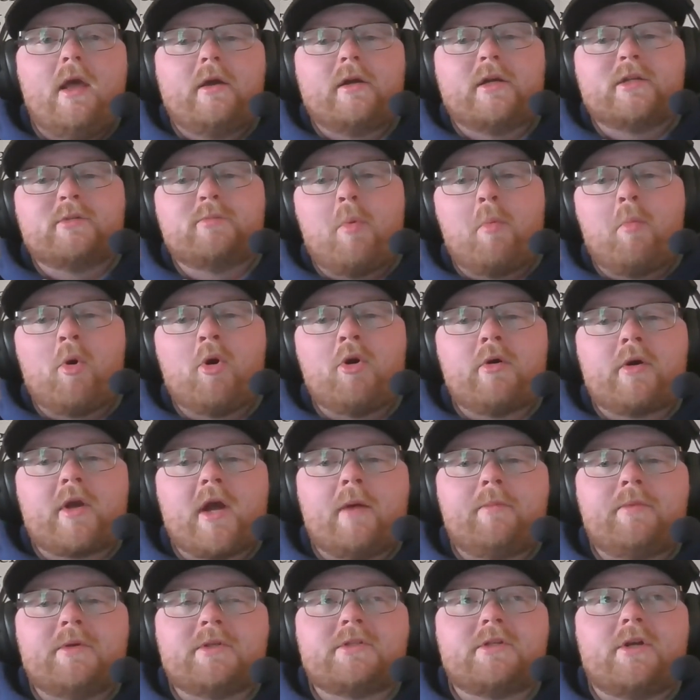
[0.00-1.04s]
because Memorial
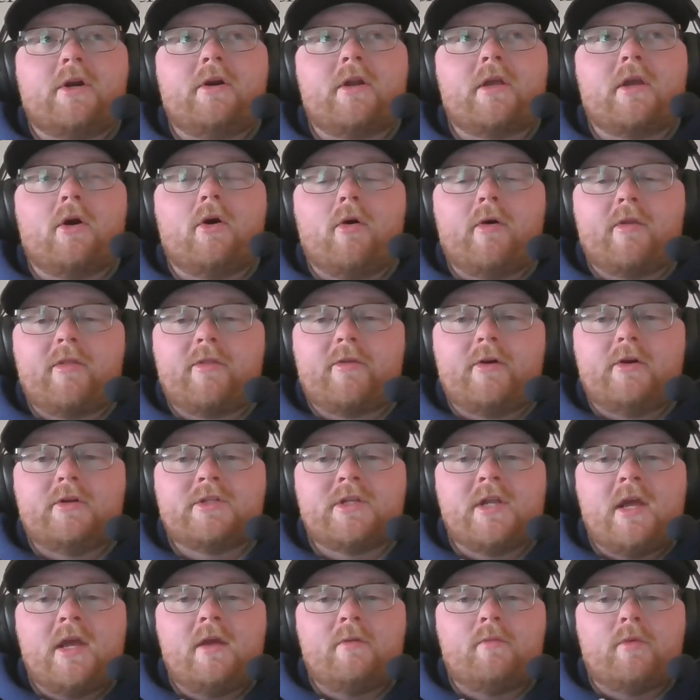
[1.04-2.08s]
Cup is starting on Thursday,